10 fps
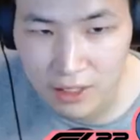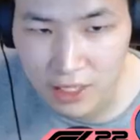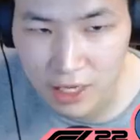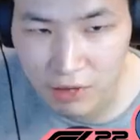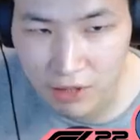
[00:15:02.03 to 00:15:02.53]

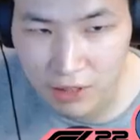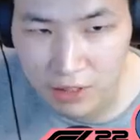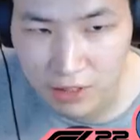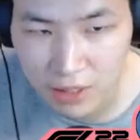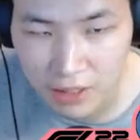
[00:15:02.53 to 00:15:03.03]
carrying Le
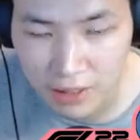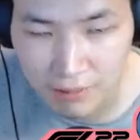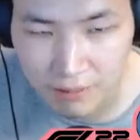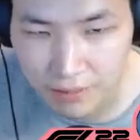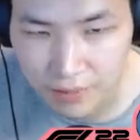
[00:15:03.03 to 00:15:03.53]
um,
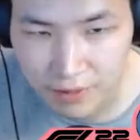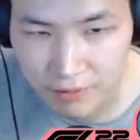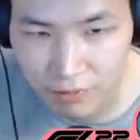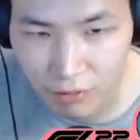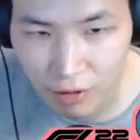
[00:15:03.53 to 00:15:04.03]

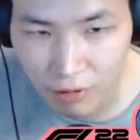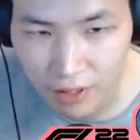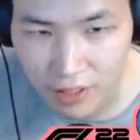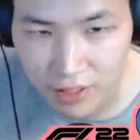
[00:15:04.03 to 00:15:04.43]
Ferrari